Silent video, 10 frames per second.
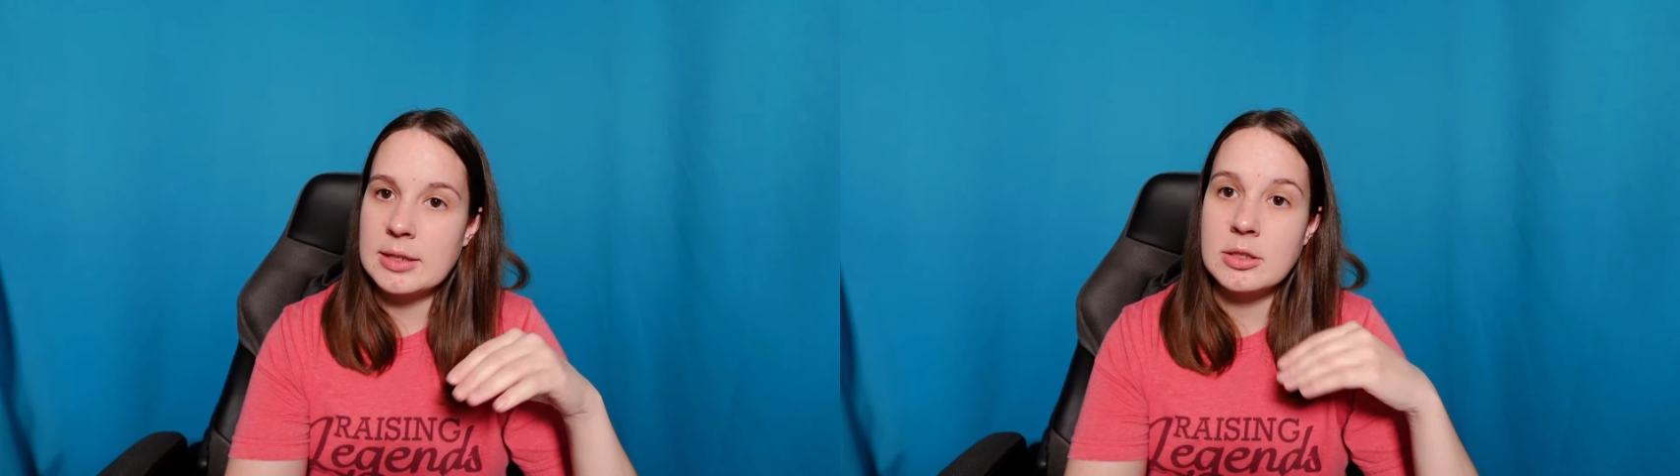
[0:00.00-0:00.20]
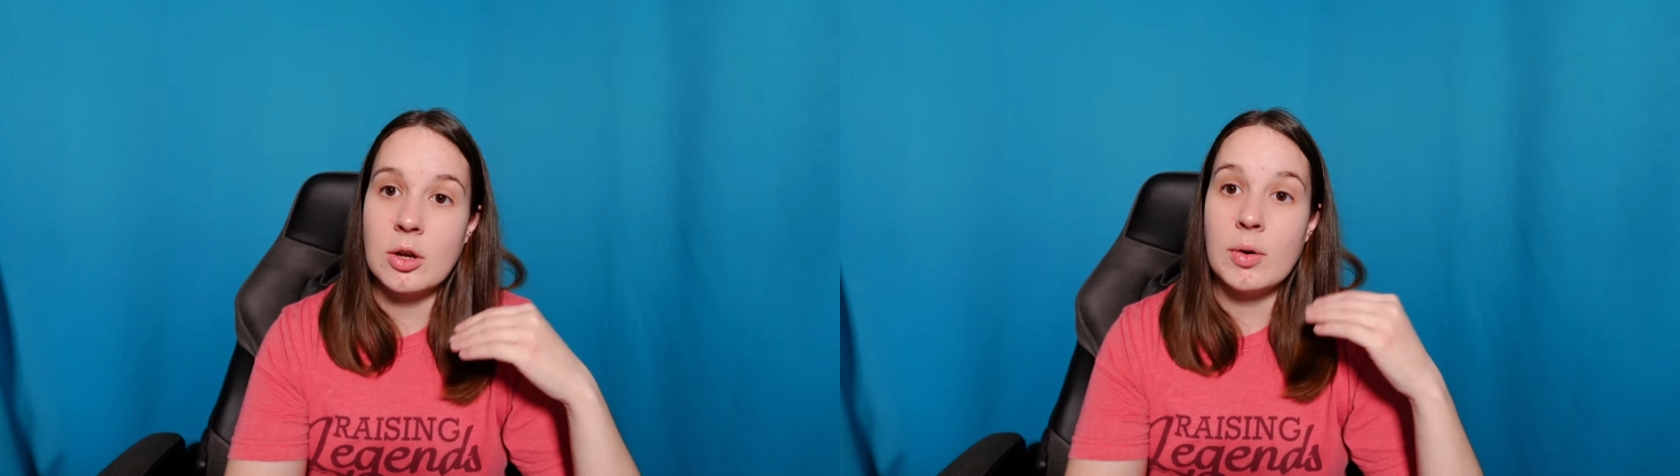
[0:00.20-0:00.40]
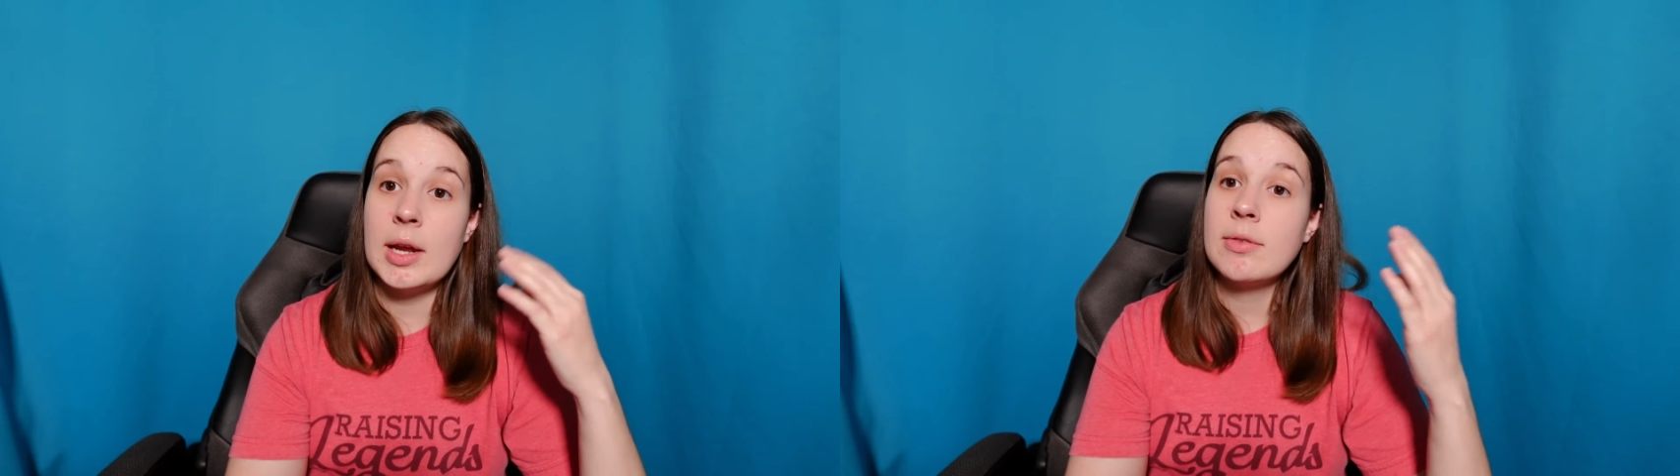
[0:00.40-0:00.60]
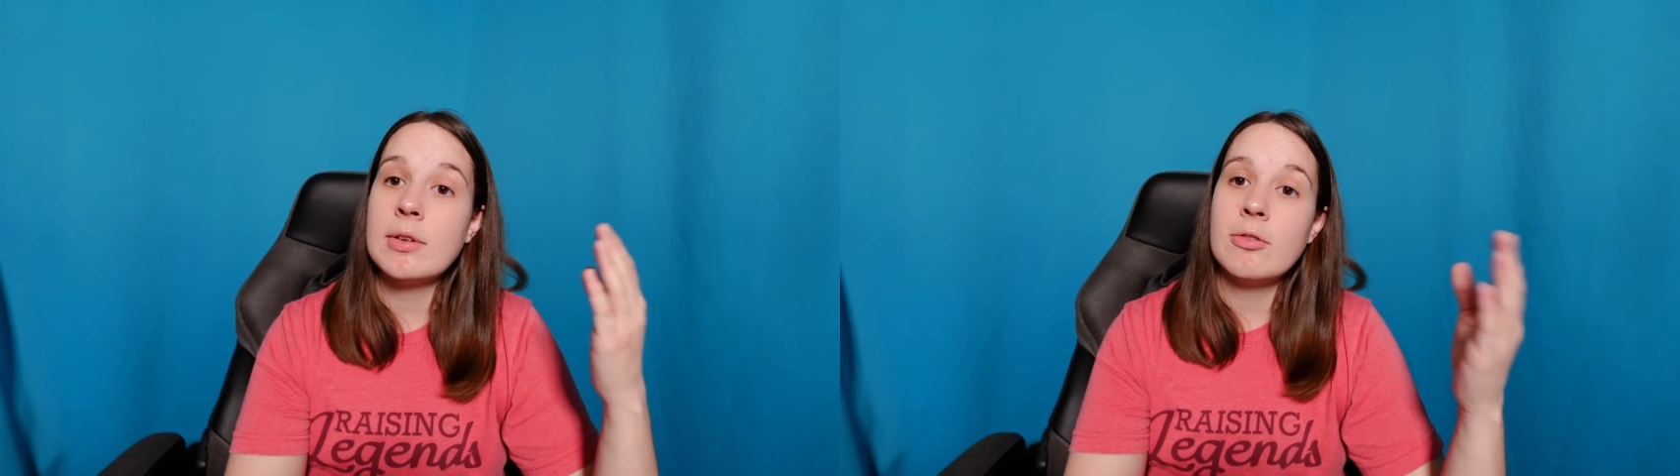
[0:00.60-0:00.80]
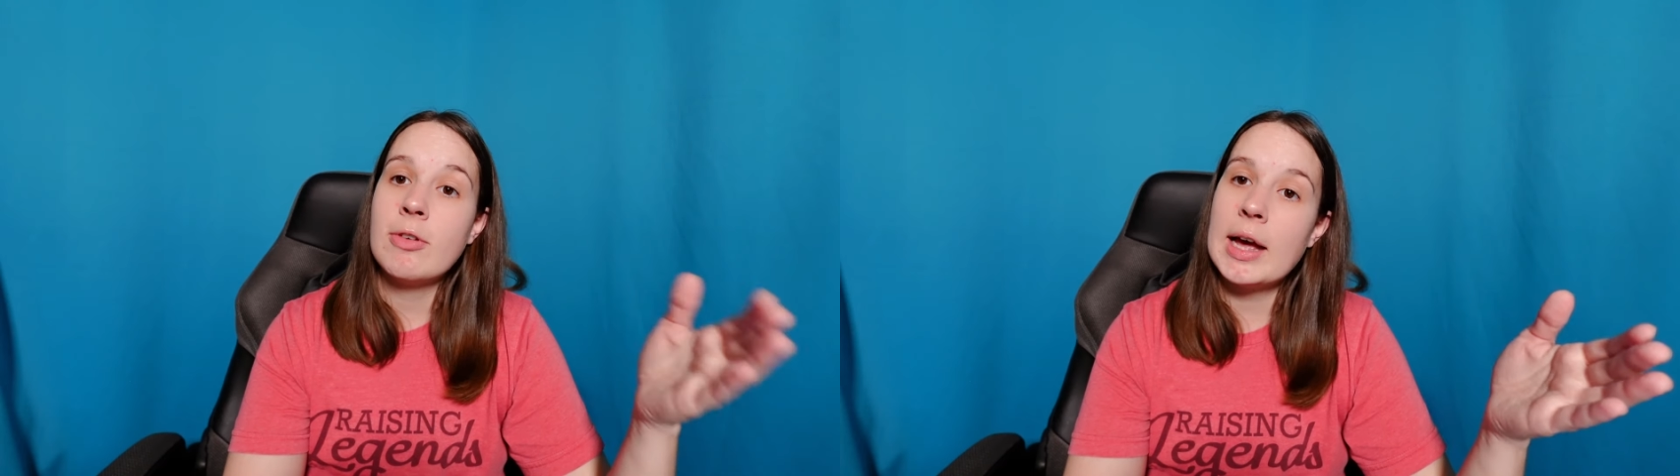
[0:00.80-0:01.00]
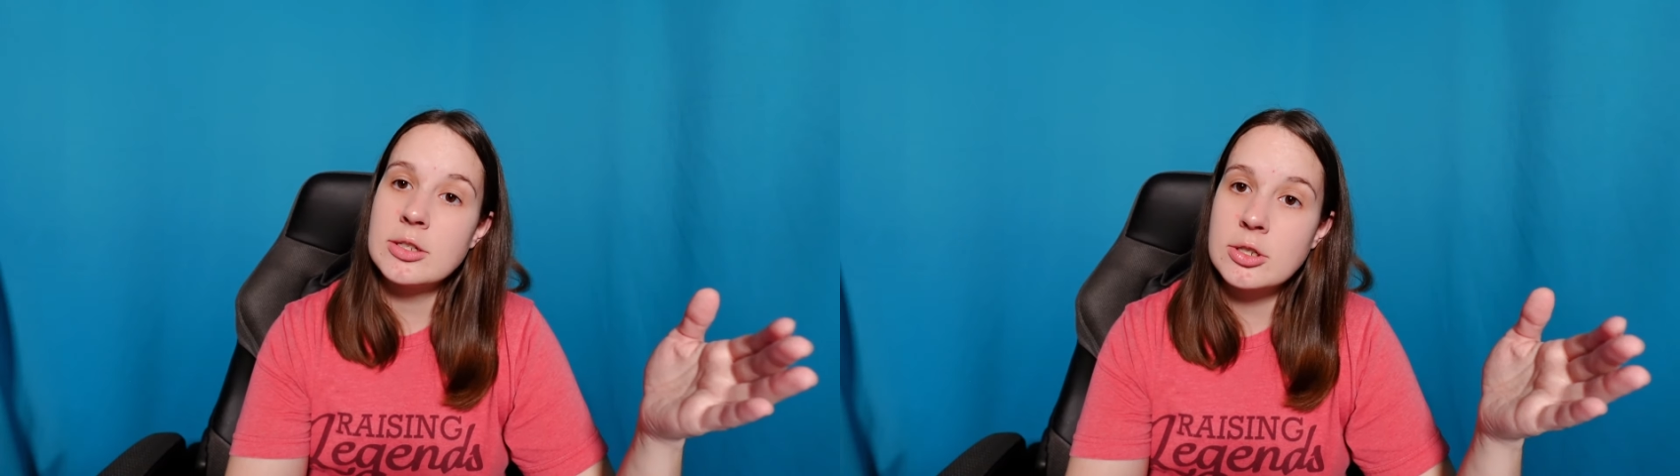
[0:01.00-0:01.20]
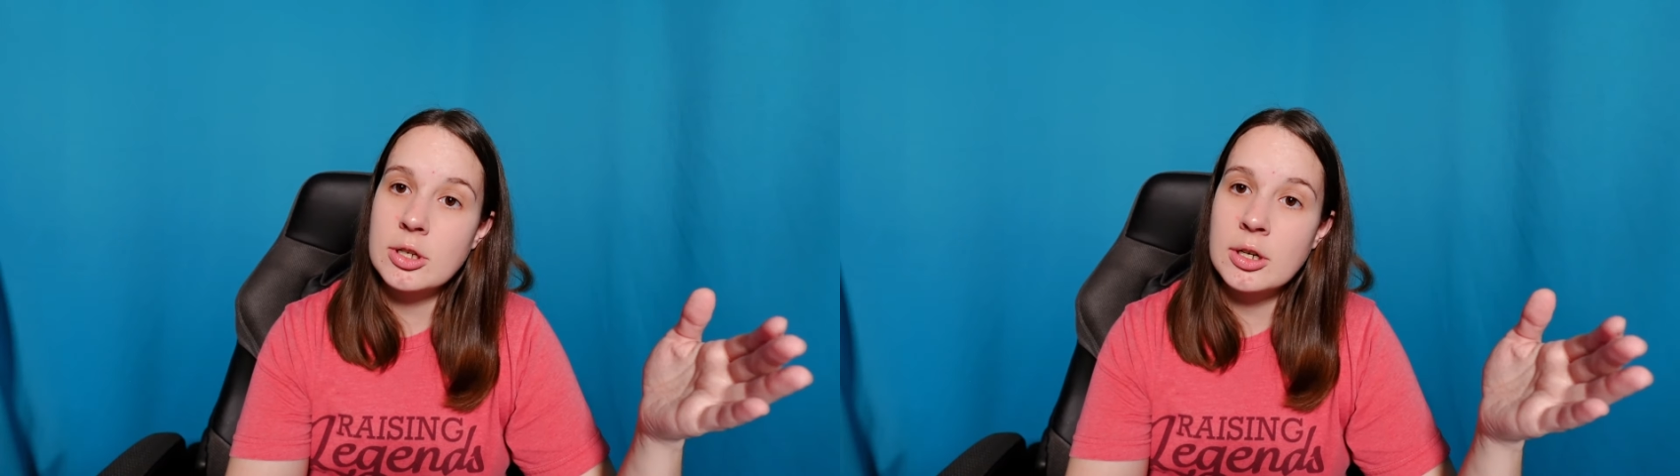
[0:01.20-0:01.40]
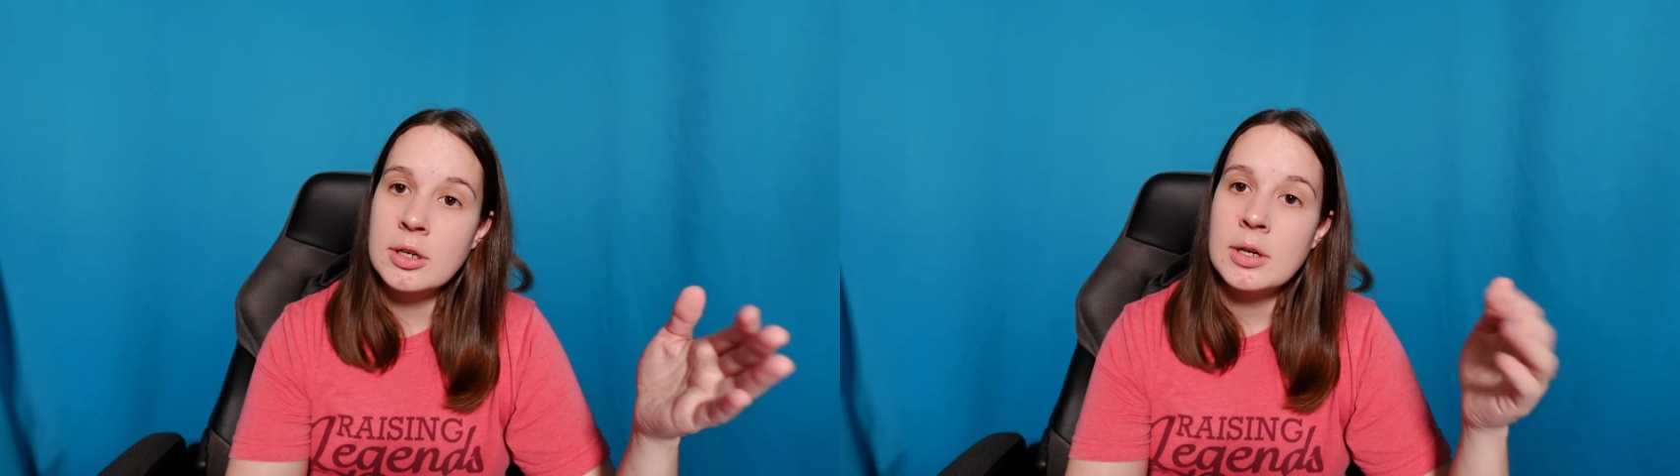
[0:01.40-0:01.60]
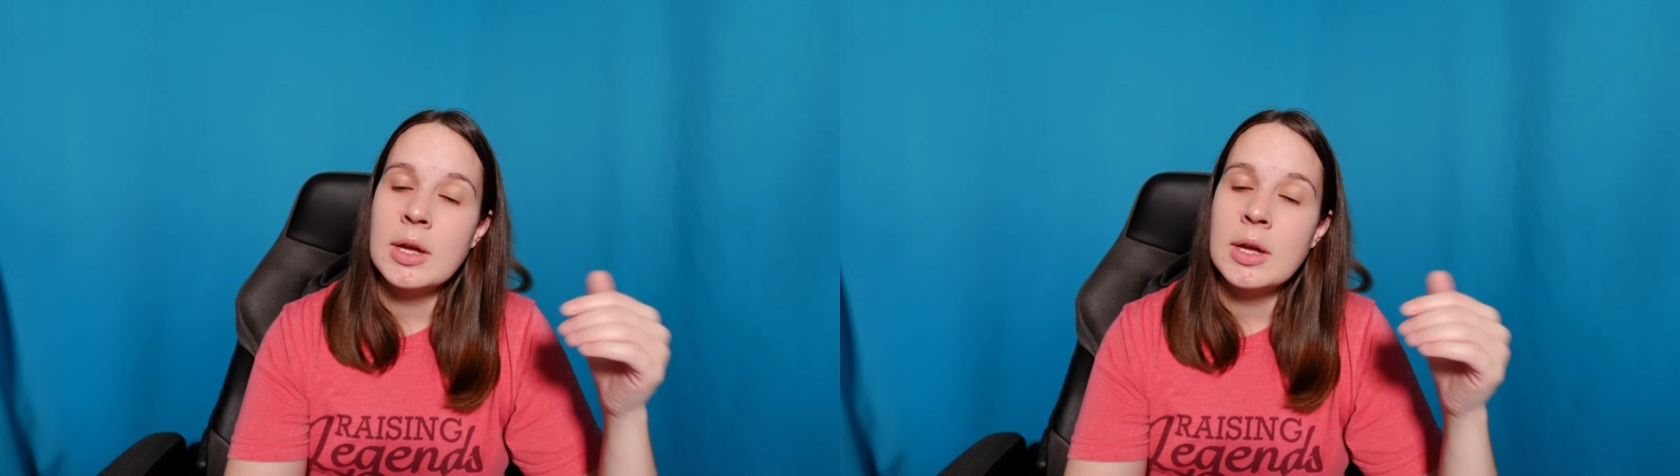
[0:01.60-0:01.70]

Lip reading: so even faster.